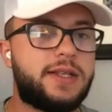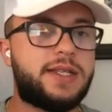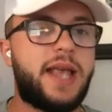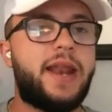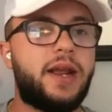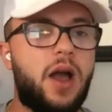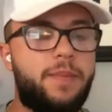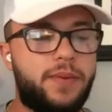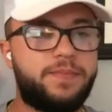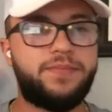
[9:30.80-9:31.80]
setting
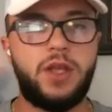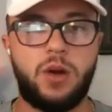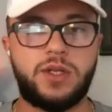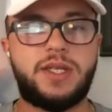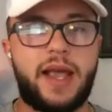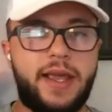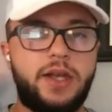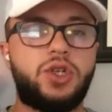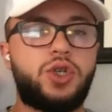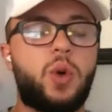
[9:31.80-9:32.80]
up, you know,
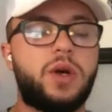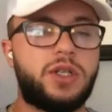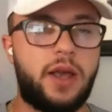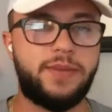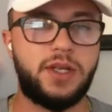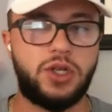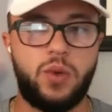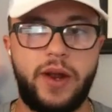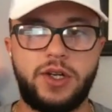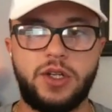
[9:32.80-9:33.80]
second and short type
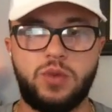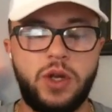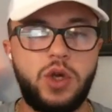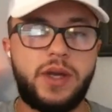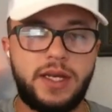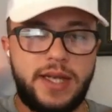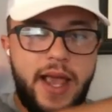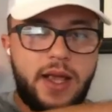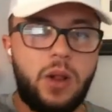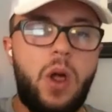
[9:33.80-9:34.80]
situations where you can
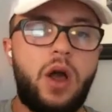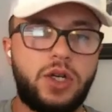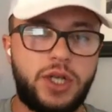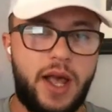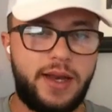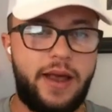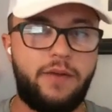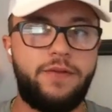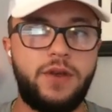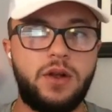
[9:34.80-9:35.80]
take a long shot
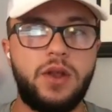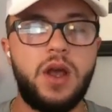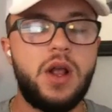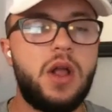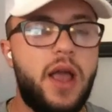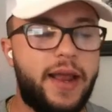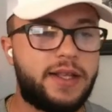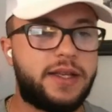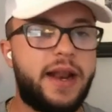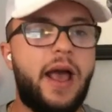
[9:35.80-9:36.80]
downfield and
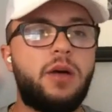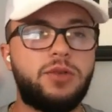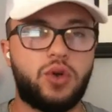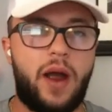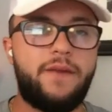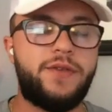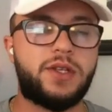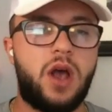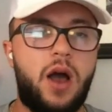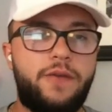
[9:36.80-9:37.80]
it's going to help drive
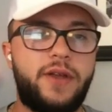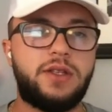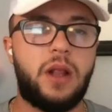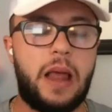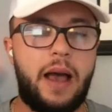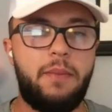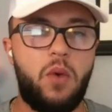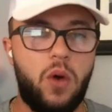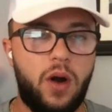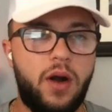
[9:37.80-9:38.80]
this offense a lot
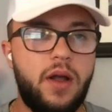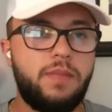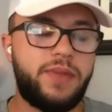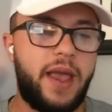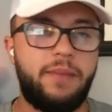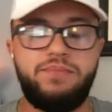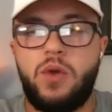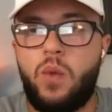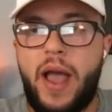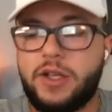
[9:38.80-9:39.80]
more. And
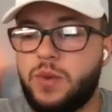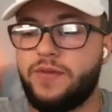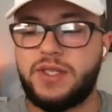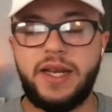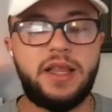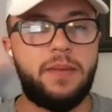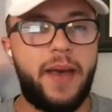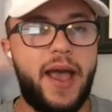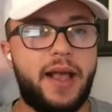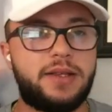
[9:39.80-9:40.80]
as we've seen in the
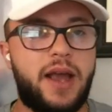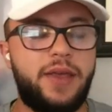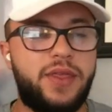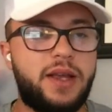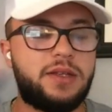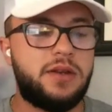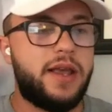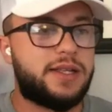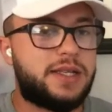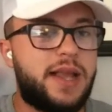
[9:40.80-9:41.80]
past, I think
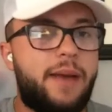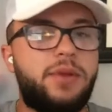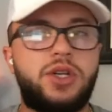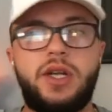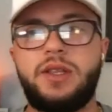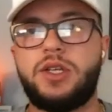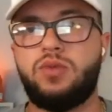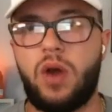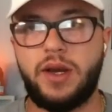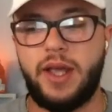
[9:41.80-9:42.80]
establishing
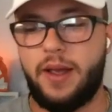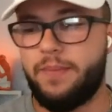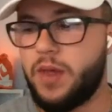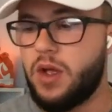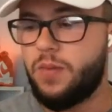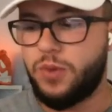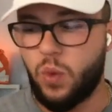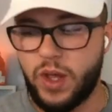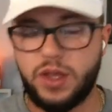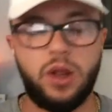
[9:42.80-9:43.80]
this run game
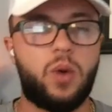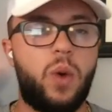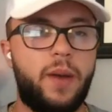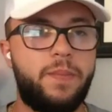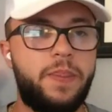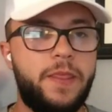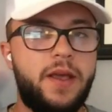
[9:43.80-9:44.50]
with LeQuint